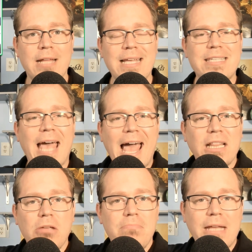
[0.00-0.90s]
That's an
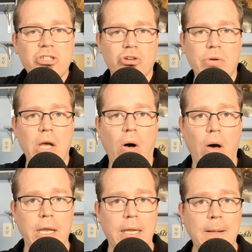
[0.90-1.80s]
elementary
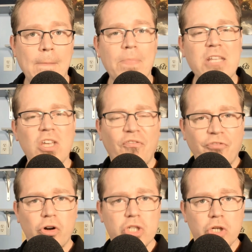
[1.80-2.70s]
audit. That's a
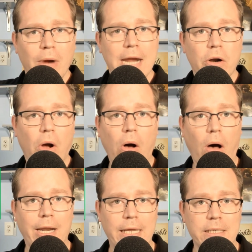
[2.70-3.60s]
first grader
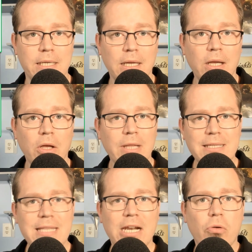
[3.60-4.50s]
audit.
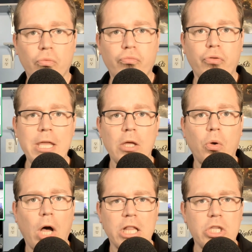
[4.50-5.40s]
That's not a
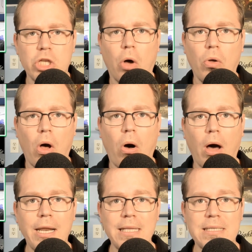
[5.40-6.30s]
real adult
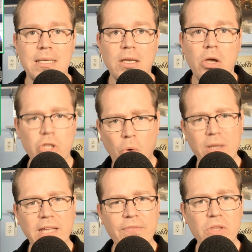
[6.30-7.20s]
audit. Don't we
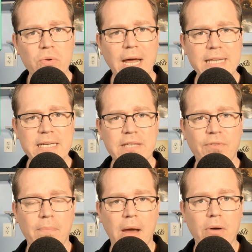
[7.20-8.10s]
live in the United States of
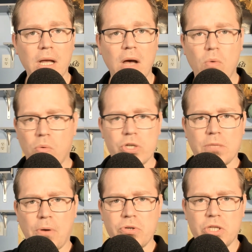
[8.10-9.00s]
America where we're
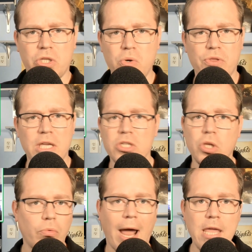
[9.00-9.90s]
supposed to do things
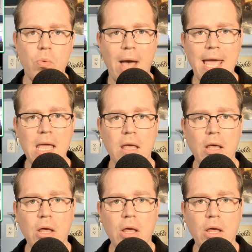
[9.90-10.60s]
the right way?